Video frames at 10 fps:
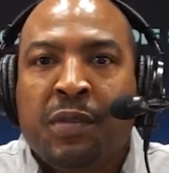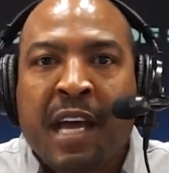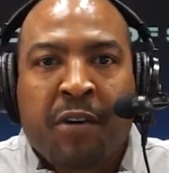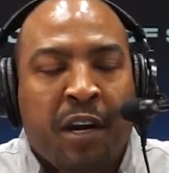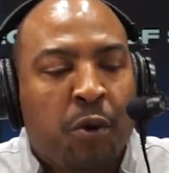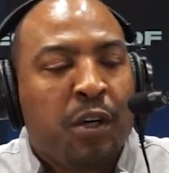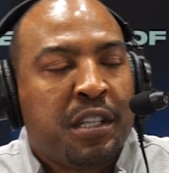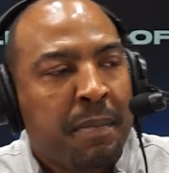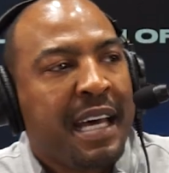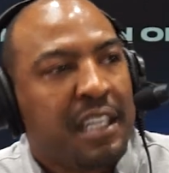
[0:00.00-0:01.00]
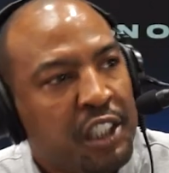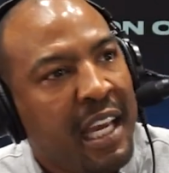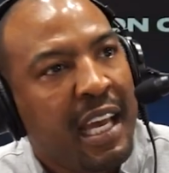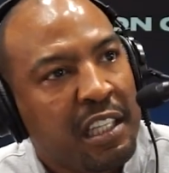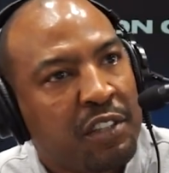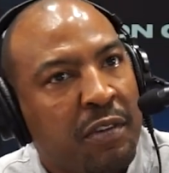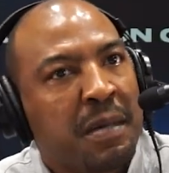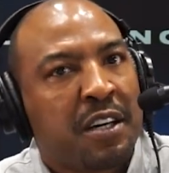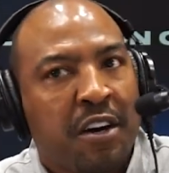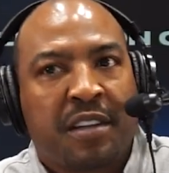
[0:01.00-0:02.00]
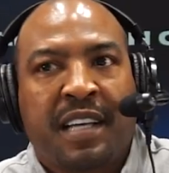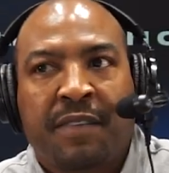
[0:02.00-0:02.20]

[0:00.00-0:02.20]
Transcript: they were going to make a change from McCarthy.